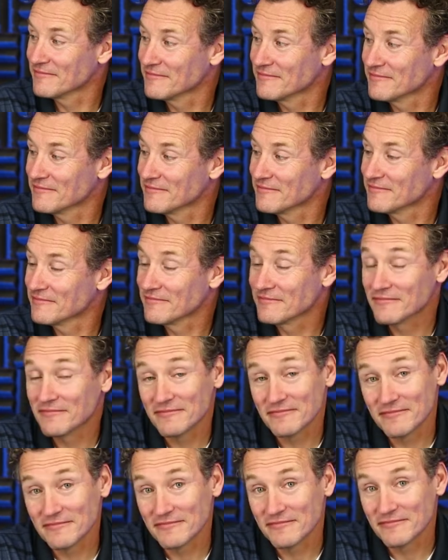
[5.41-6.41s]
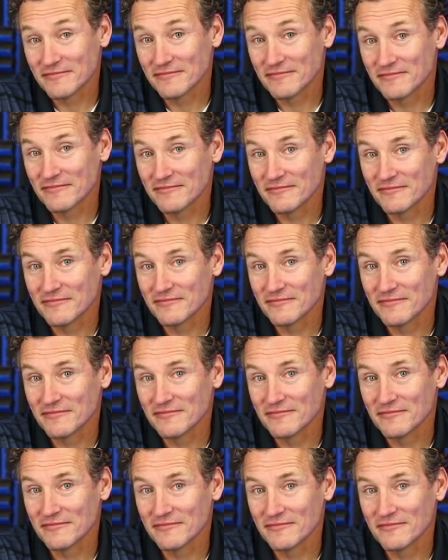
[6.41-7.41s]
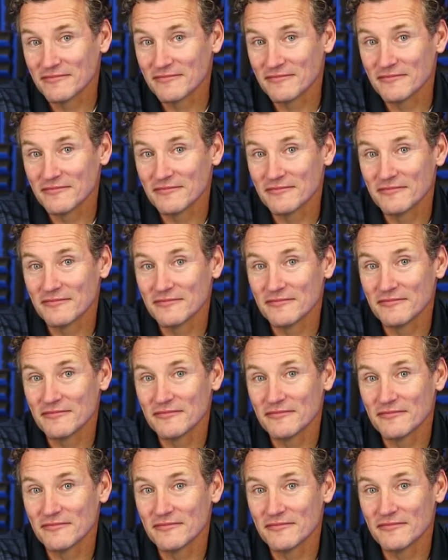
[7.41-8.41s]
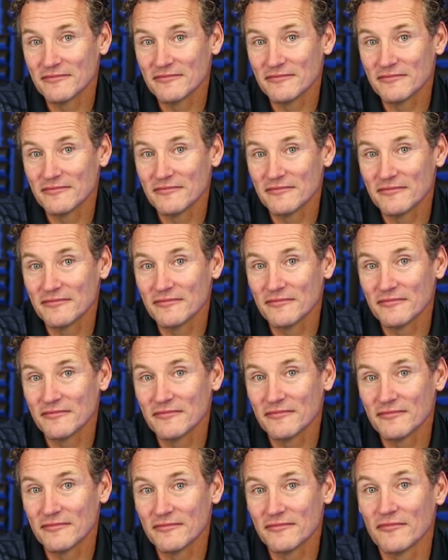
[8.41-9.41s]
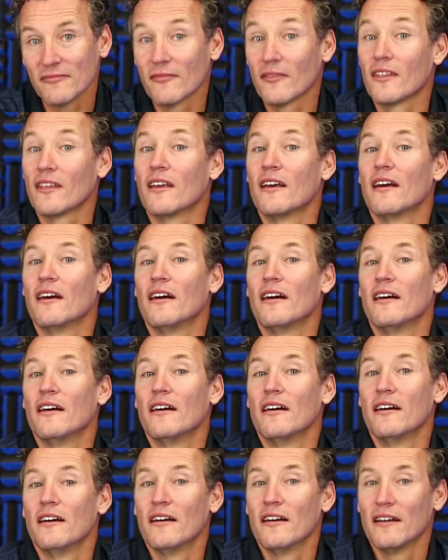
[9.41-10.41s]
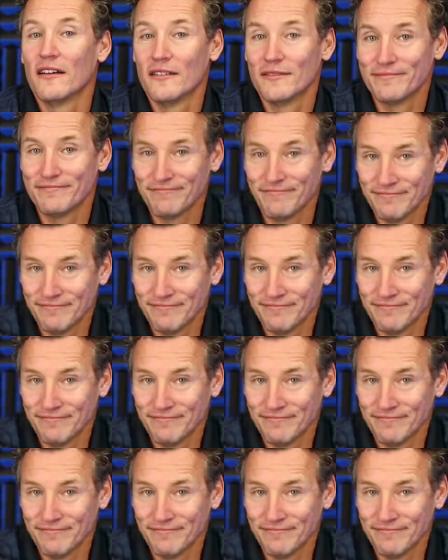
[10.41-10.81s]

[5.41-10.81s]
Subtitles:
The person shown says nothing.